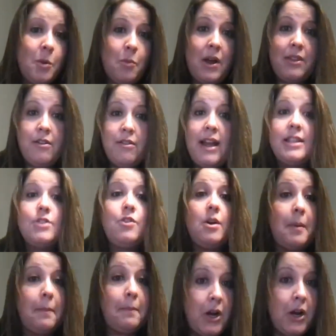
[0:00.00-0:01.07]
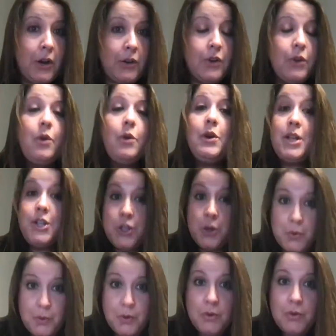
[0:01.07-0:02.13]
whether that's from a partner or a
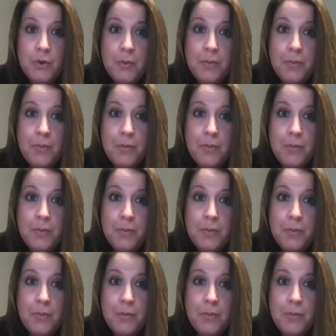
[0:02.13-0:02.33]
donor,